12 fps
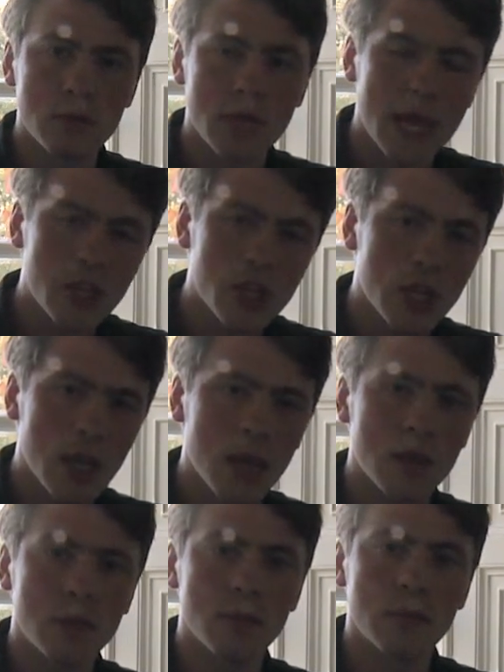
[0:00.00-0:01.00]
to
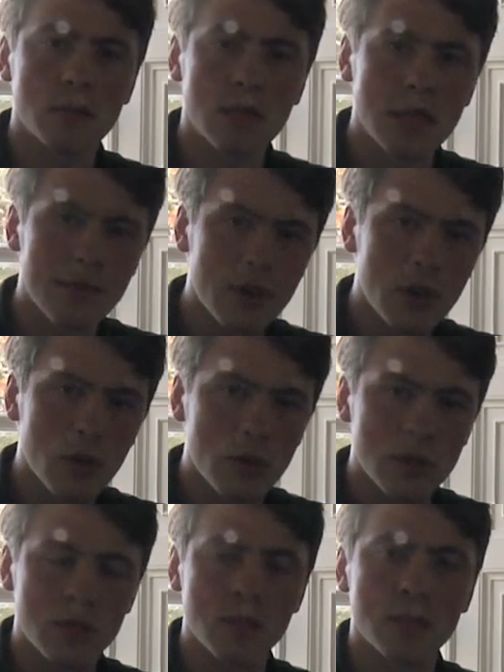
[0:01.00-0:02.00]
educate, to live in an
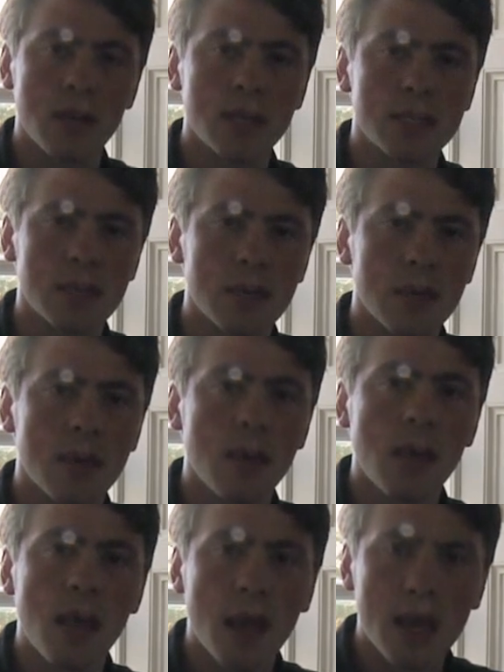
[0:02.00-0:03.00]
ordered society,
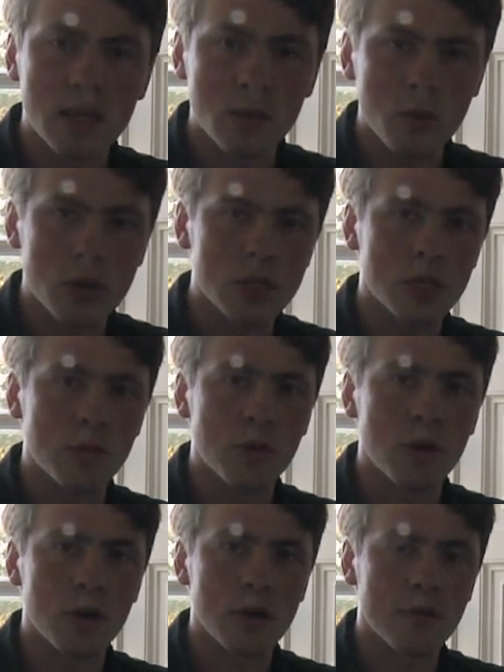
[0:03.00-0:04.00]
and to worship God.